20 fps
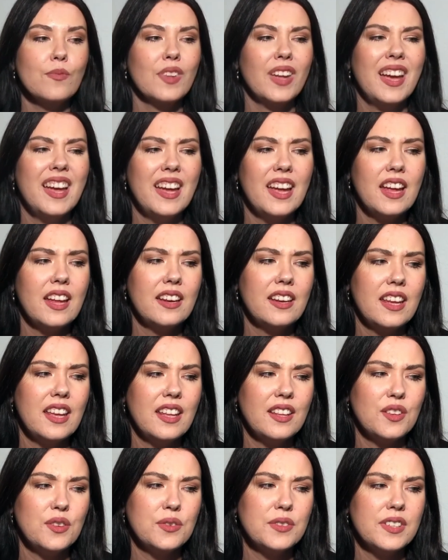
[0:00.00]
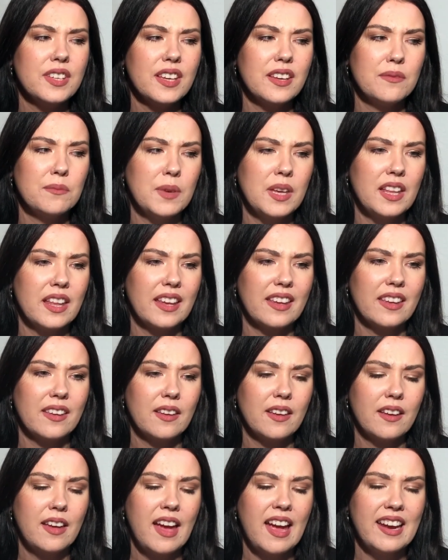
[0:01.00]
and it used to give me like
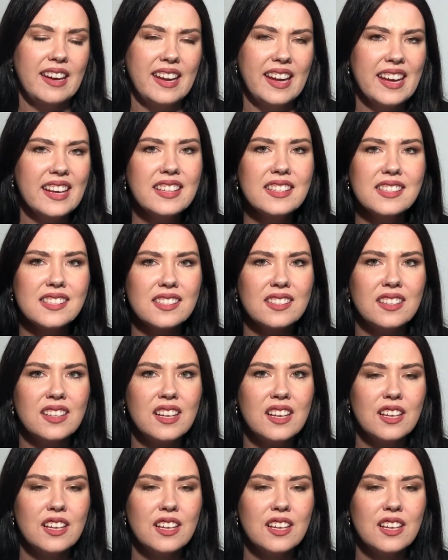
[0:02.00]
headaches,